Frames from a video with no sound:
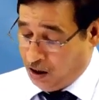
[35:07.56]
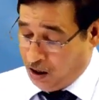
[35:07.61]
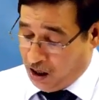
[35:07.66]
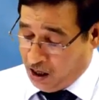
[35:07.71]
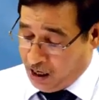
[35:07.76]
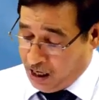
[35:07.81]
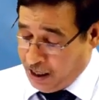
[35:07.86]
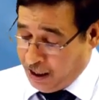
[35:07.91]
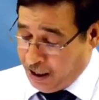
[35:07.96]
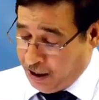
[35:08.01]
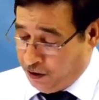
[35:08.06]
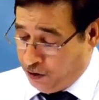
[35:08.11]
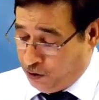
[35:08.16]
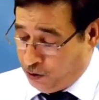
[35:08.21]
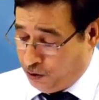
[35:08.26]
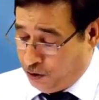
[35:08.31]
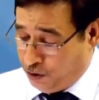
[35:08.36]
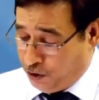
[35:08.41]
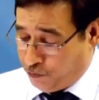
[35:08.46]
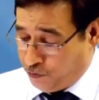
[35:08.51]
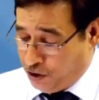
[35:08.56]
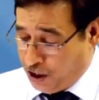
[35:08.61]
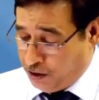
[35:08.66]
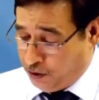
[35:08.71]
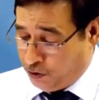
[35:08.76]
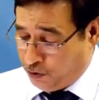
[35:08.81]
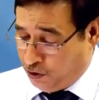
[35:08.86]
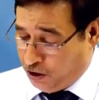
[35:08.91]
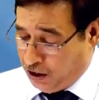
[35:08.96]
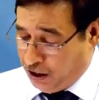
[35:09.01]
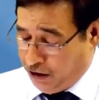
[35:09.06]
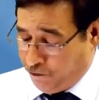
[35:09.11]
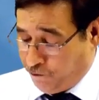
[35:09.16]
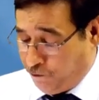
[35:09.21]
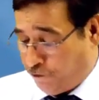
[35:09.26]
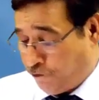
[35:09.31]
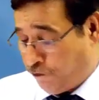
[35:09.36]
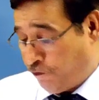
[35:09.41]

I do not want to leave